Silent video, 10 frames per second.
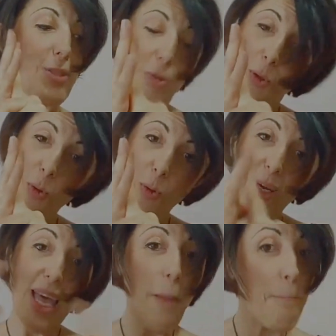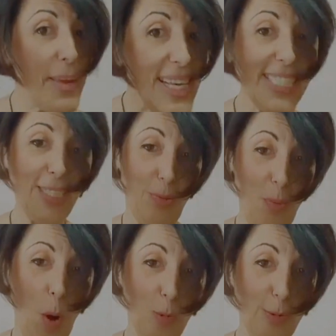two, a beast
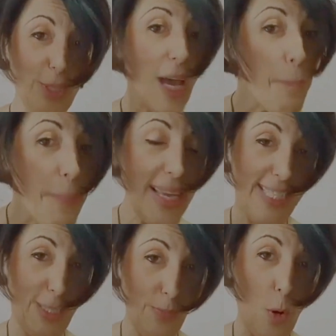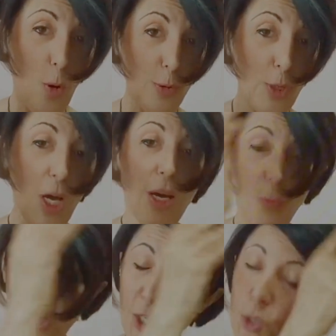mode,
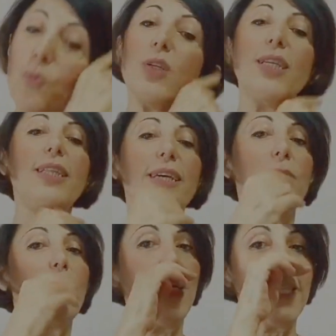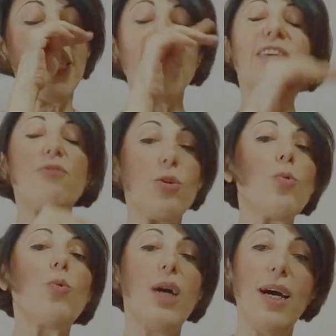which really will give
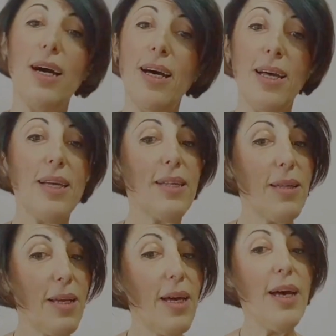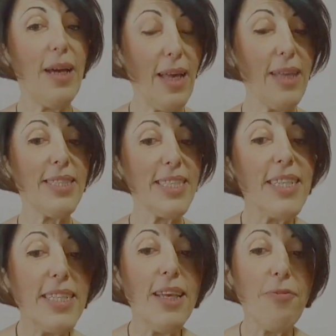you a
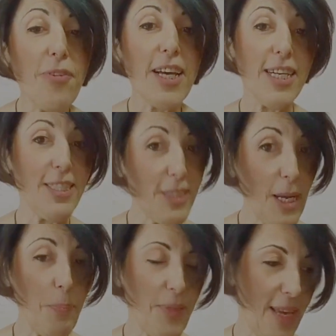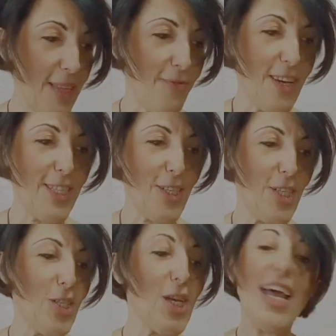significant depth
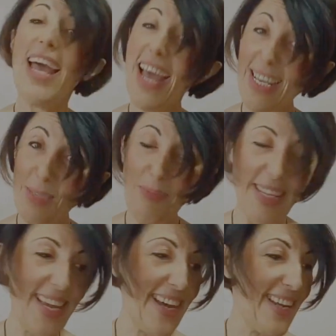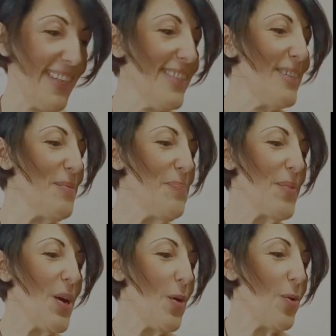advantage, has been added.
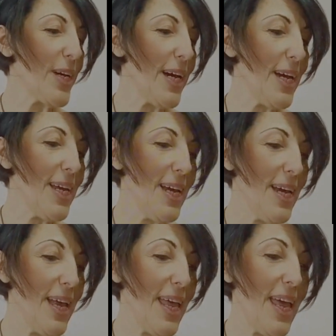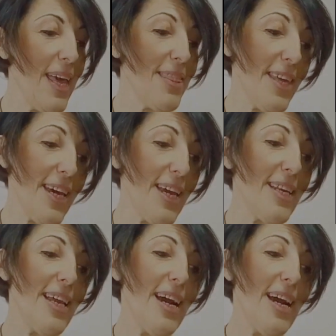Okay, and then